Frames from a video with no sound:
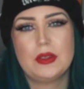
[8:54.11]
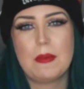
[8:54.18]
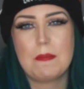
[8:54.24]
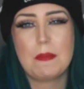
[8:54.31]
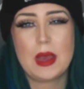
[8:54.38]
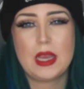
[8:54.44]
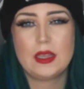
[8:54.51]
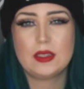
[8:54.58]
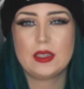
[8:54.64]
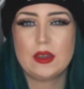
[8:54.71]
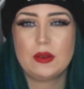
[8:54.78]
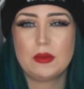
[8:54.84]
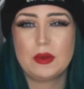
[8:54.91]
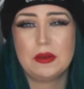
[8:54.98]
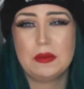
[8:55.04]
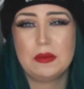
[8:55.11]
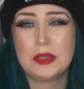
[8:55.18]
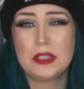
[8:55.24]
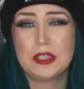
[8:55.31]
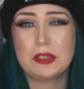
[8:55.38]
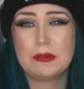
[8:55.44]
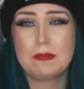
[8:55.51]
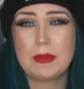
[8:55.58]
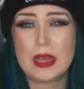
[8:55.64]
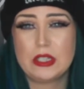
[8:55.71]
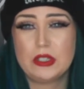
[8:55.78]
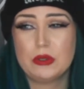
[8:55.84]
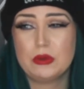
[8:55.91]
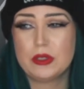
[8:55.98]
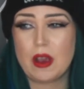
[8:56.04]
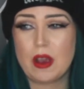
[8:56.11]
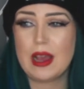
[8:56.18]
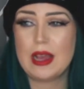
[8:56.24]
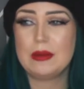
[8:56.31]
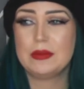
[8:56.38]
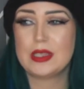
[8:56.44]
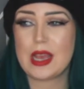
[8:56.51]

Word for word: amazing and one of the most special times,